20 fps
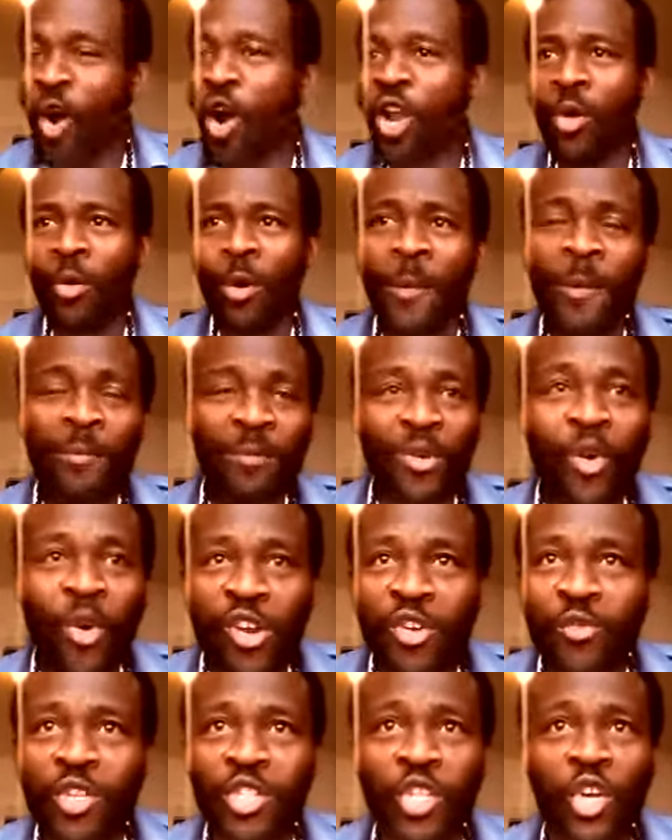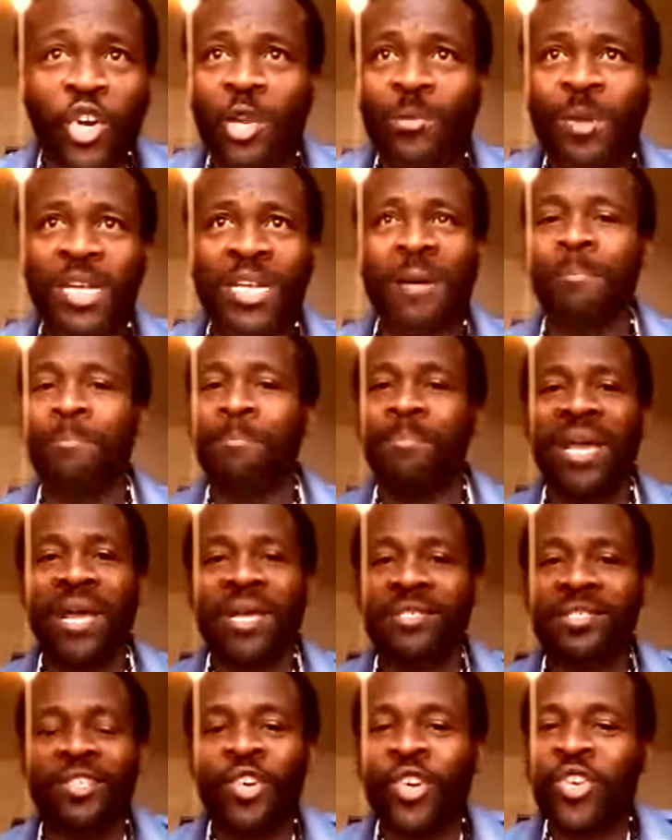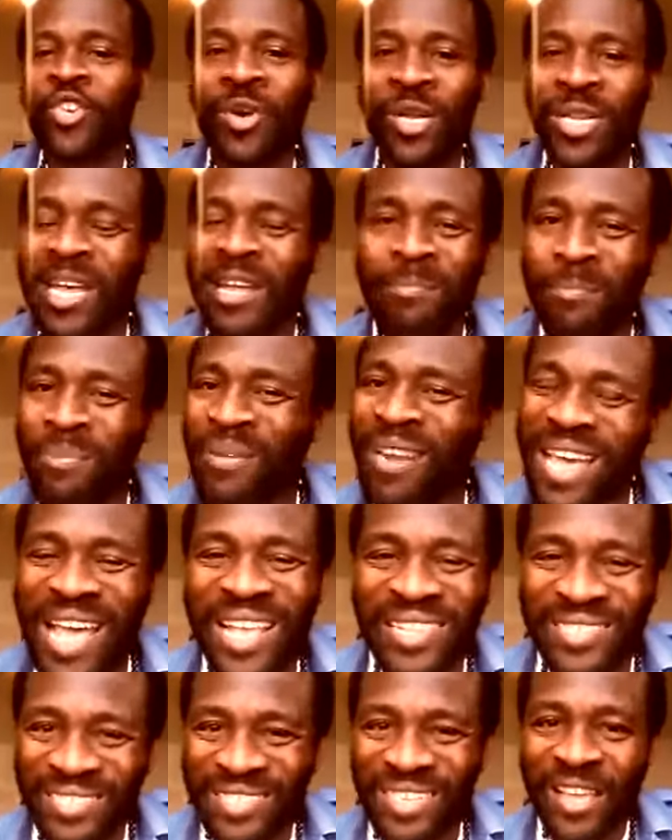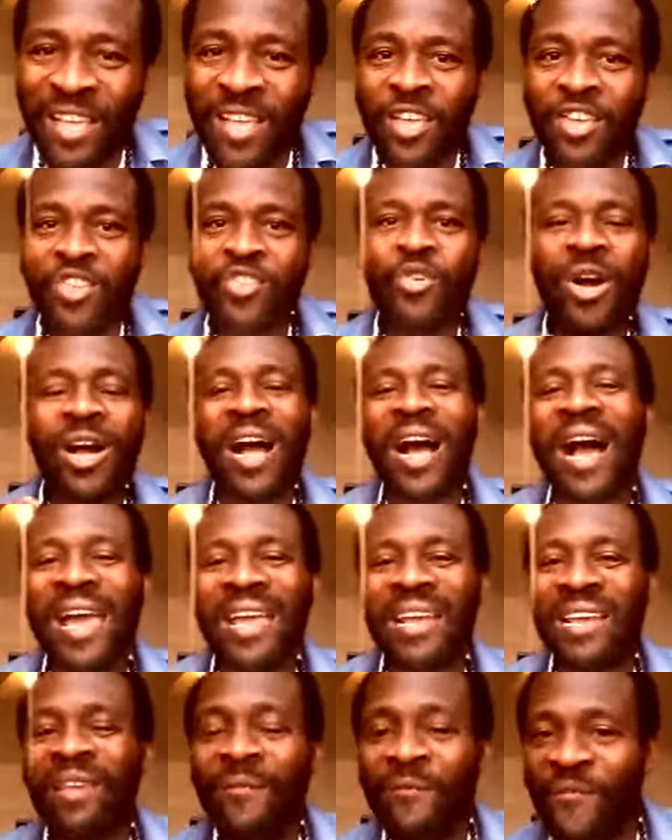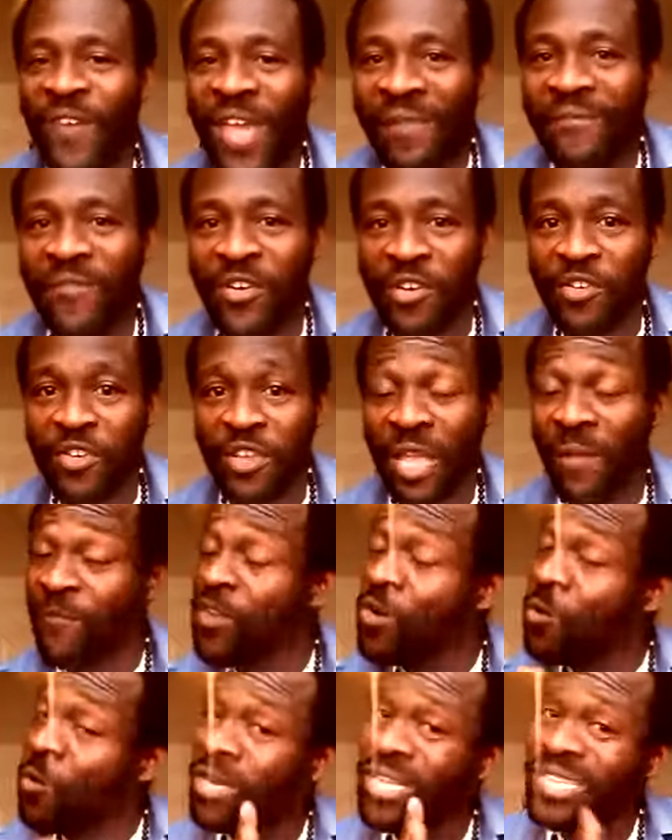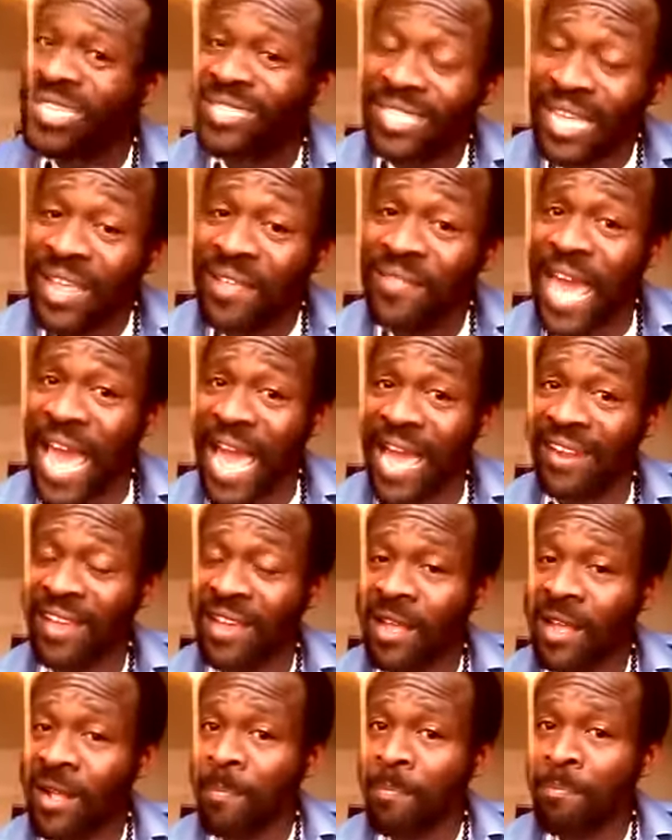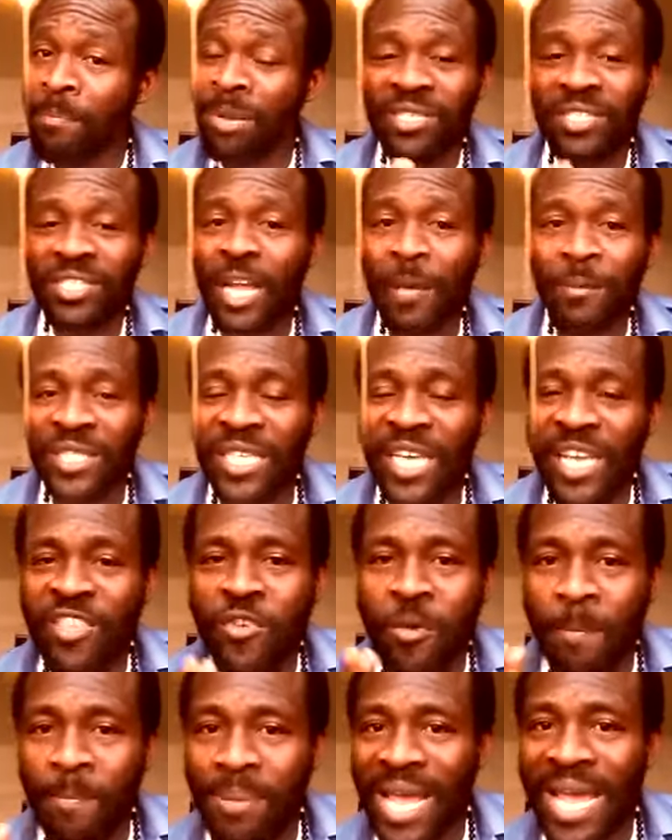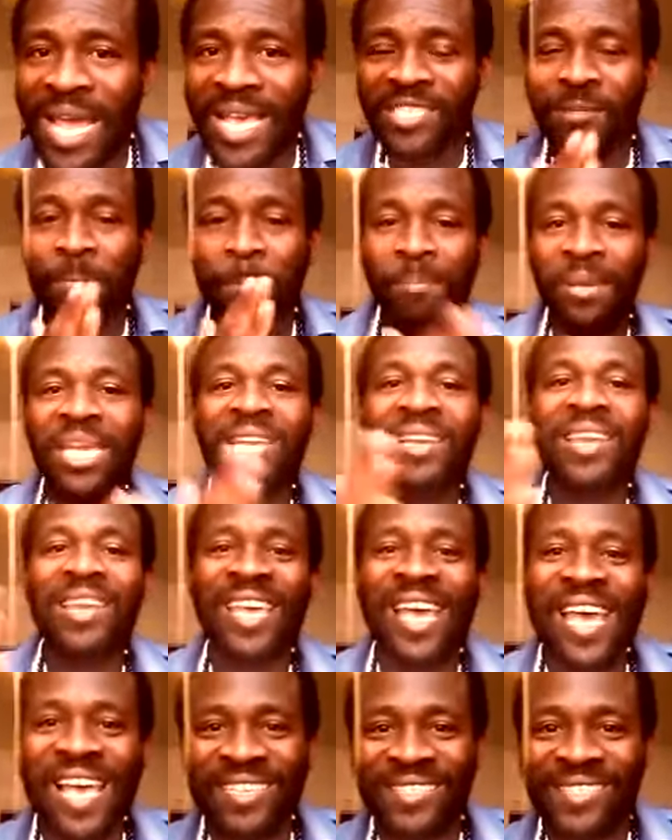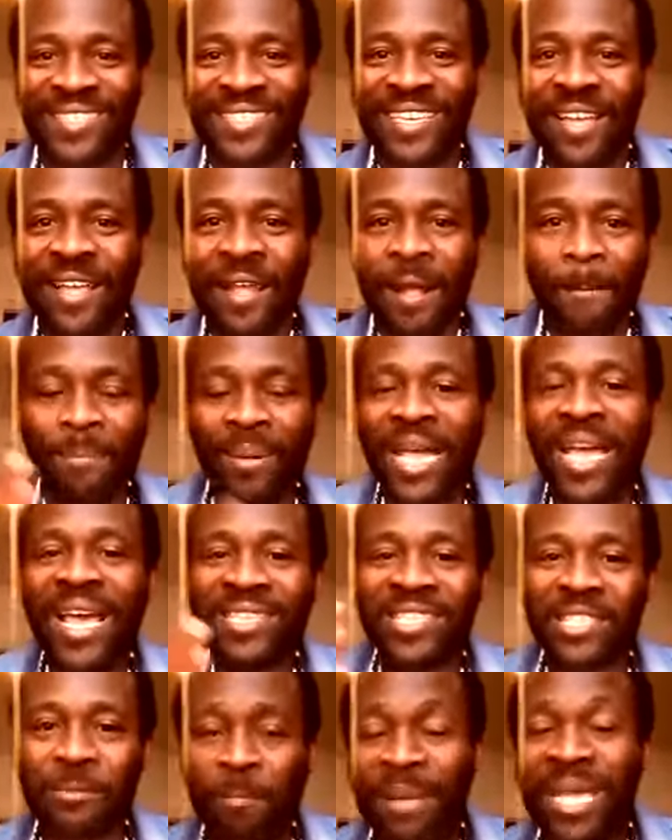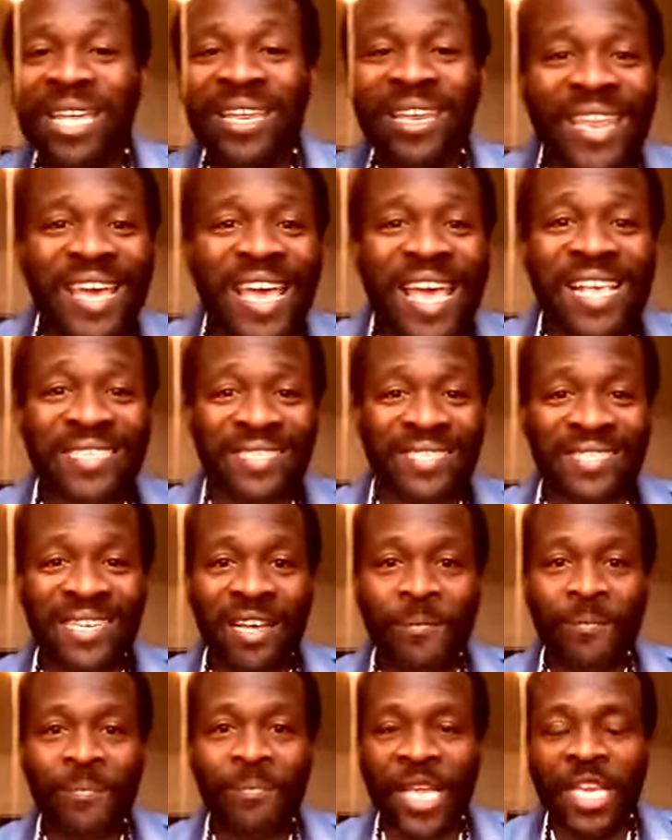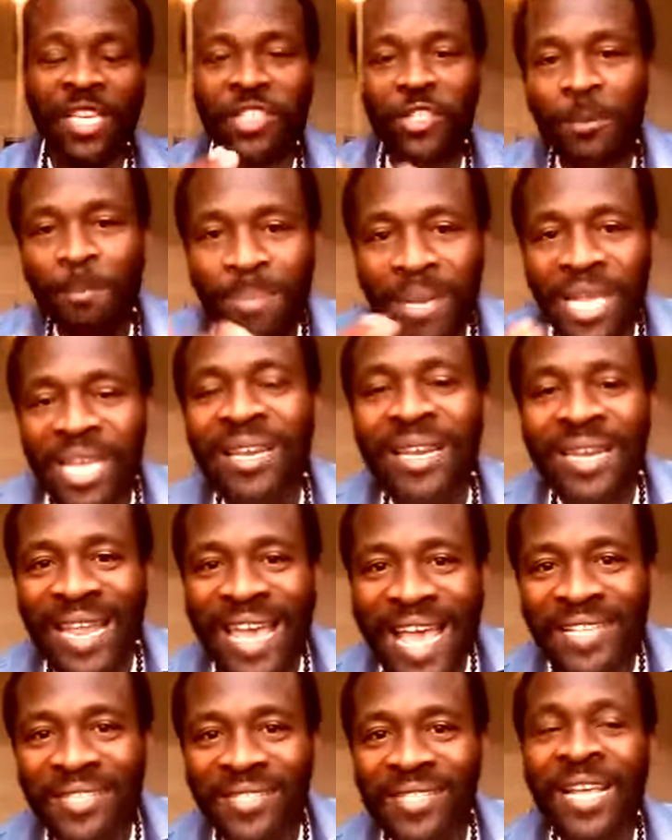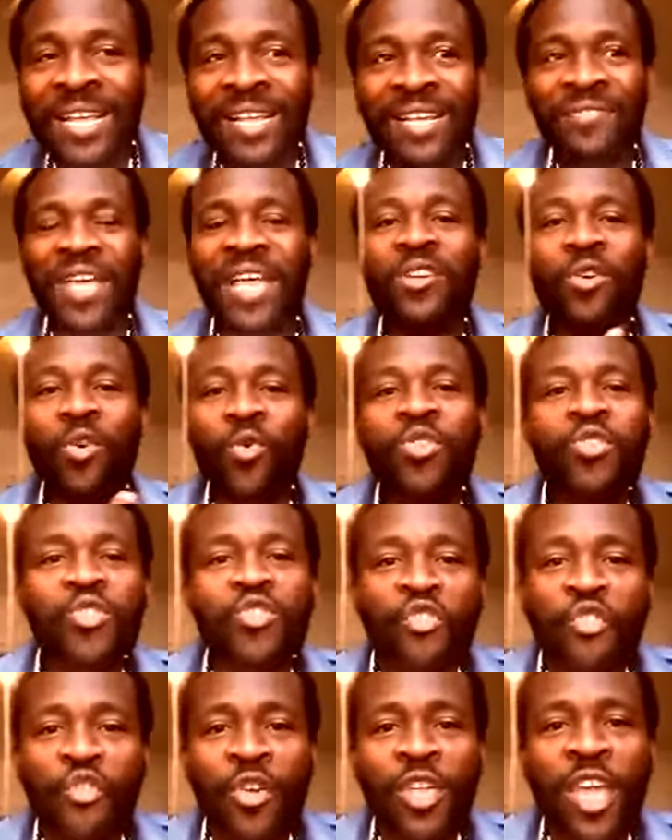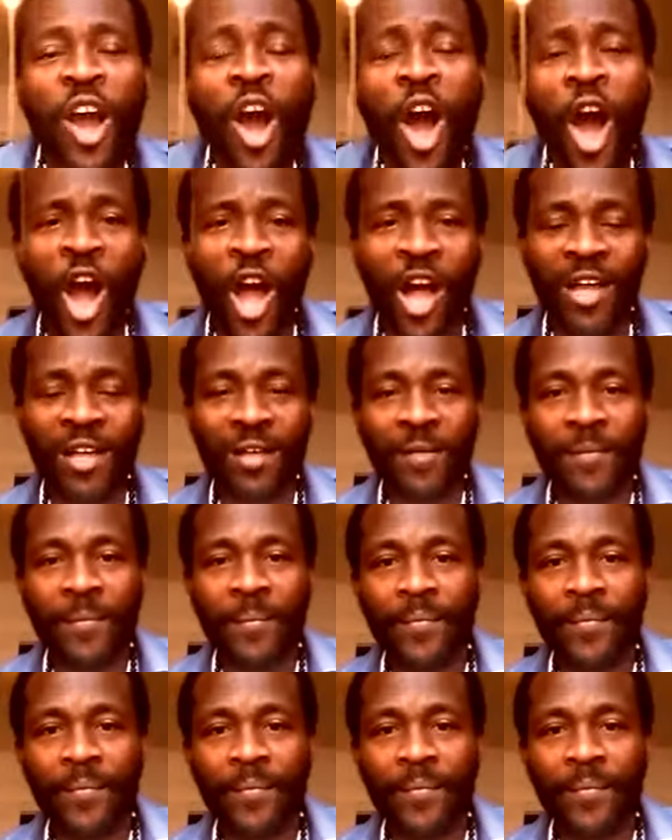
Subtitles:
All of our people going around talking about, I'm blessed. No, you are not blessed. You are highly favored, if you want to say that. But stop saying you blessed. Be less. Bless, be less. Is to be less than who you truly are.